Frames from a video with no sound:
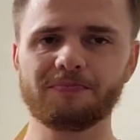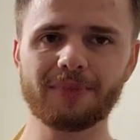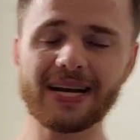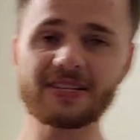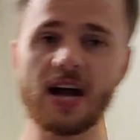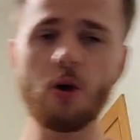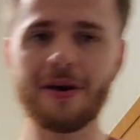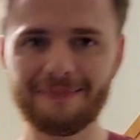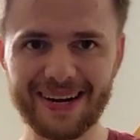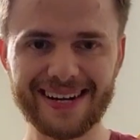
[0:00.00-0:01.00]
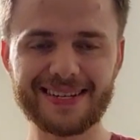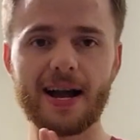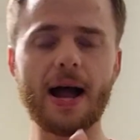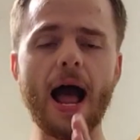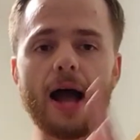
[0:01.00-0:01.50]
because I
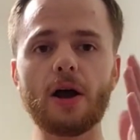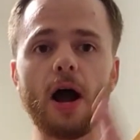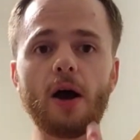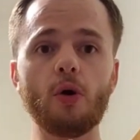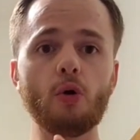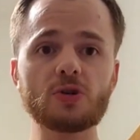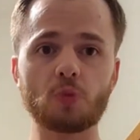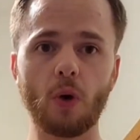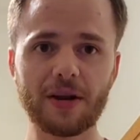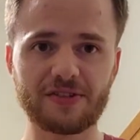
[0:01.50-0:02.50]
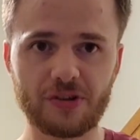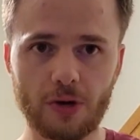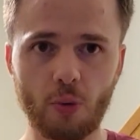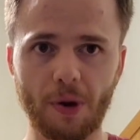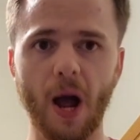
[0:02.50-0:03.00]
always wanted to
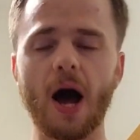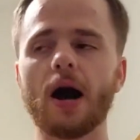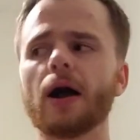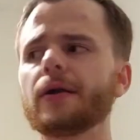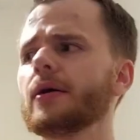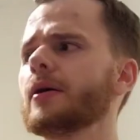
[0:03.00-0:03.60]
know God.